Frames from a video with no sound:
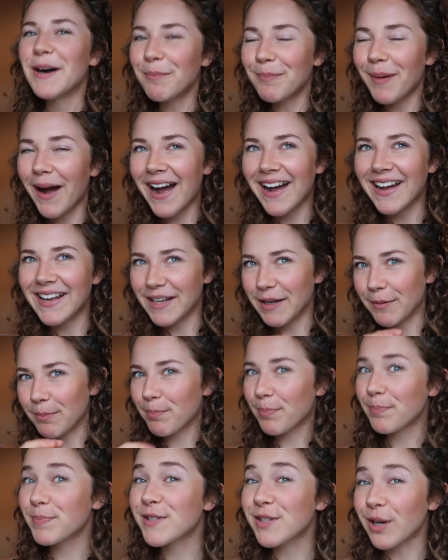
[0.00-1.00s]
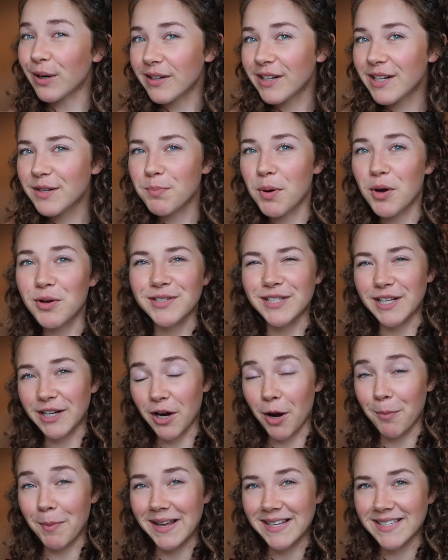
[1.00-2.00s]
by starting
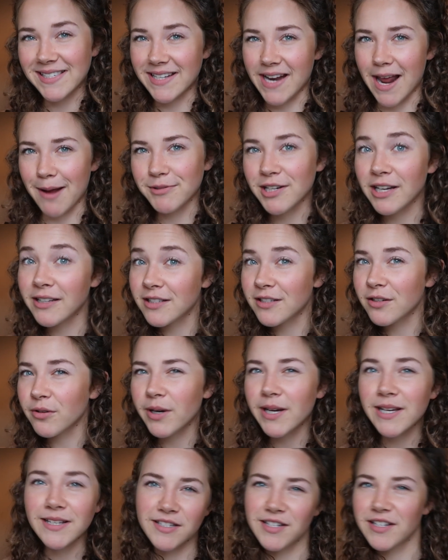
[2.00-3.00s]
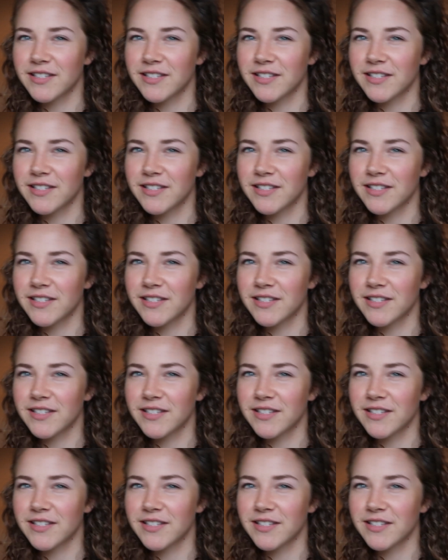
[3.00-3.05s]
posting on my Snapchat stories,